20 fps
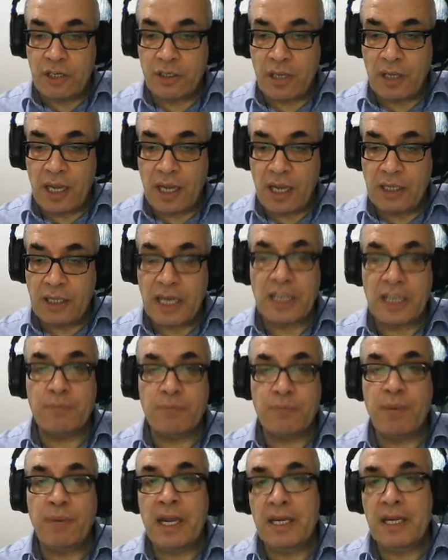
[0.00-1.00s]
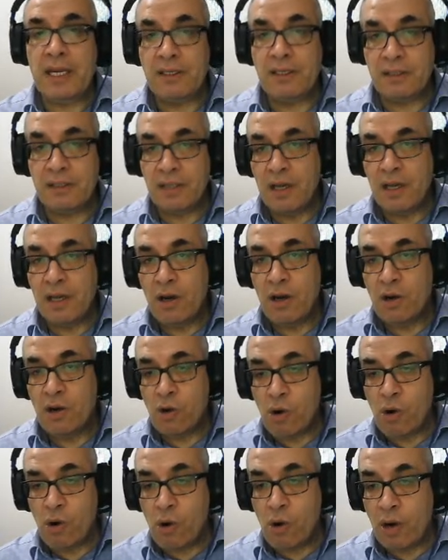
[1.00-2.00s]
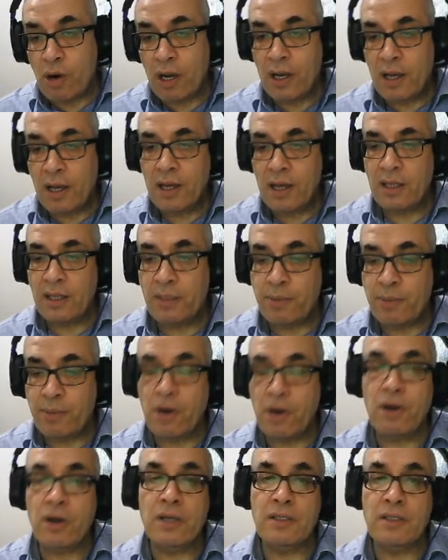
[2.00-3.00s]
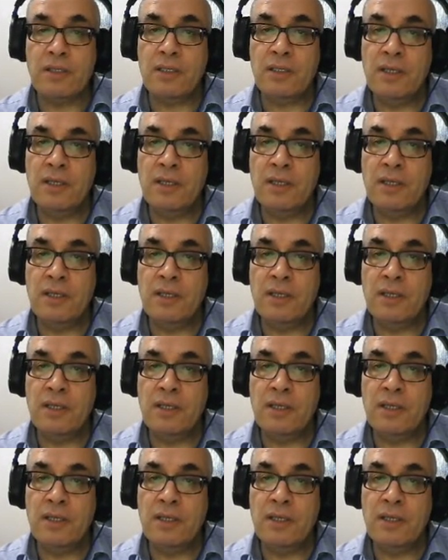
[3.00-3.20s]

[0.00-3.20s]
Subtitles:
and I explained all the parts